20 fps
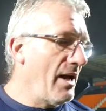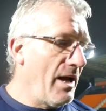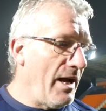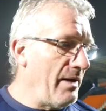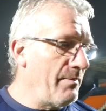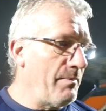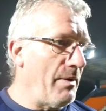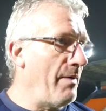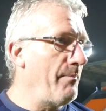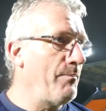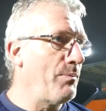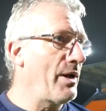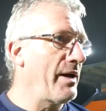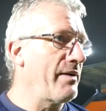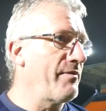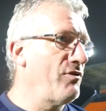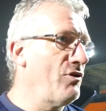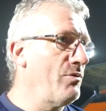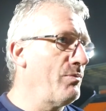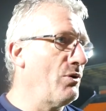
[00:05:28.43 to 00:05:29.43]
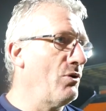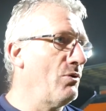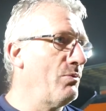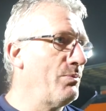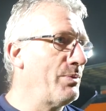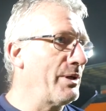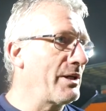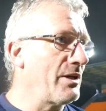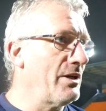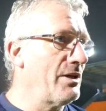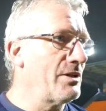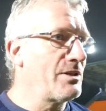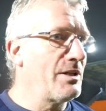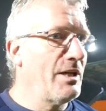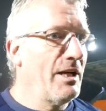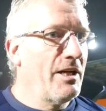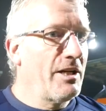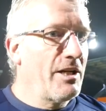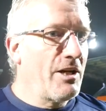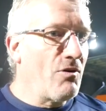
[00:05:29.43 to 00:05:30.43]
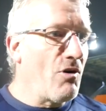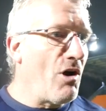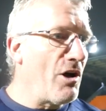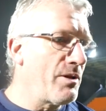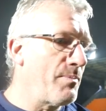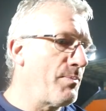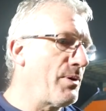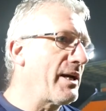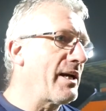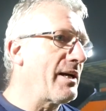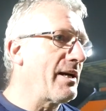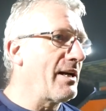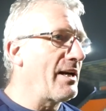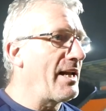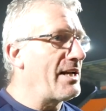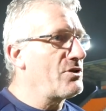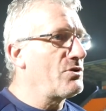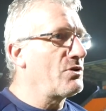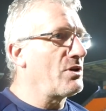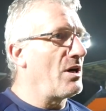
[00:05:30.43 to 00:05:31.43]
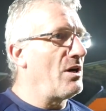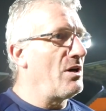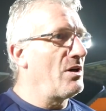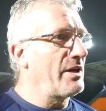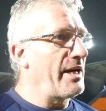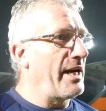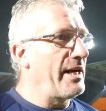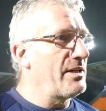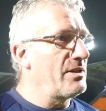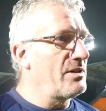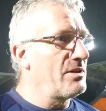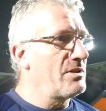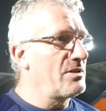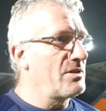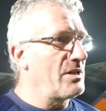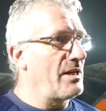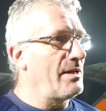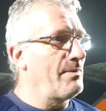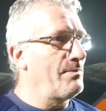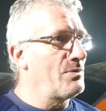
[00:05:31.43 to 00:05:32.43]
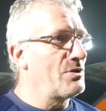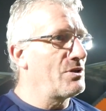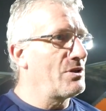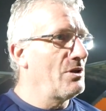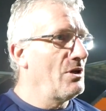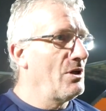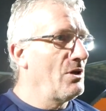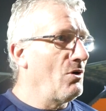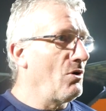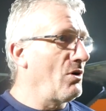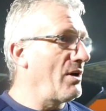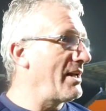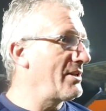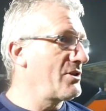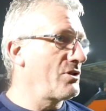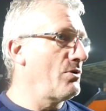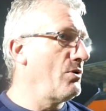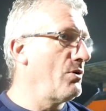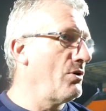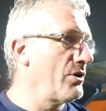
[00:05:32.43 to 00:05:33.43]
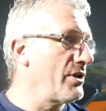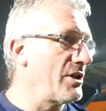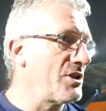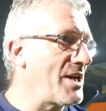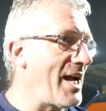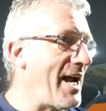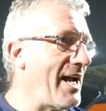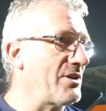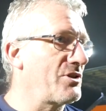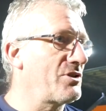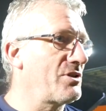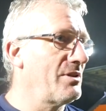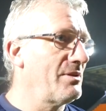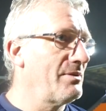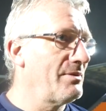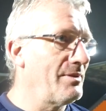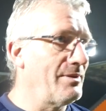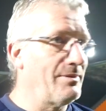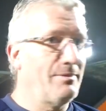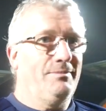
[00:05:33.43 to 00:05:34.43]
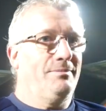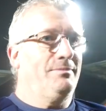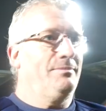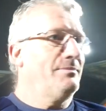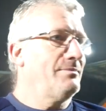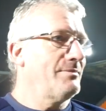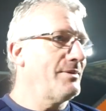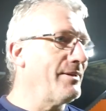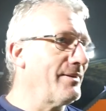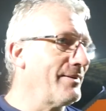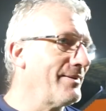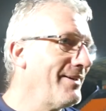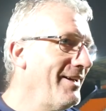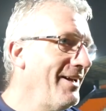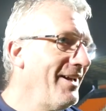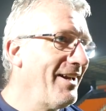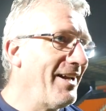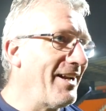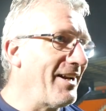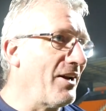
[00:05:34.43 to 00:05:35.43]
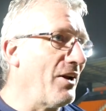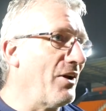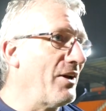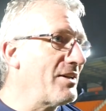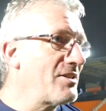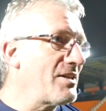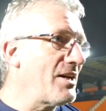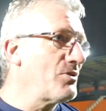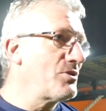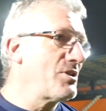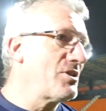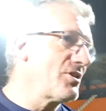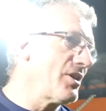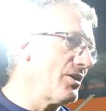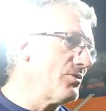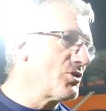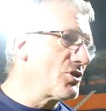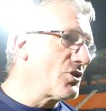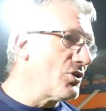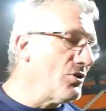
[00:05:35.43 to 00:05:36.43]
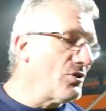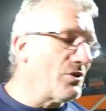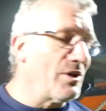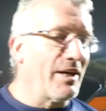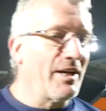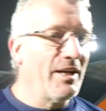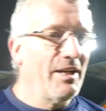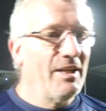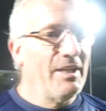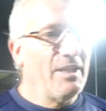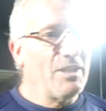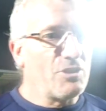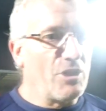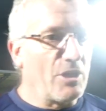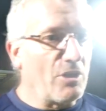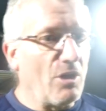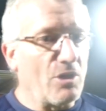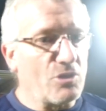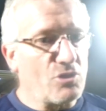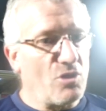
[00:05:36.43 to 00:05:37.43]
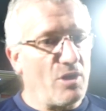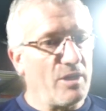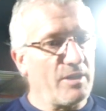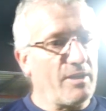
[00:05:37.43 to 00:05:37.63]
I haven't played football because you're either bringing in lads who can't get in teams or lads who are unattached, and you know, it tells its own story. So you've got to try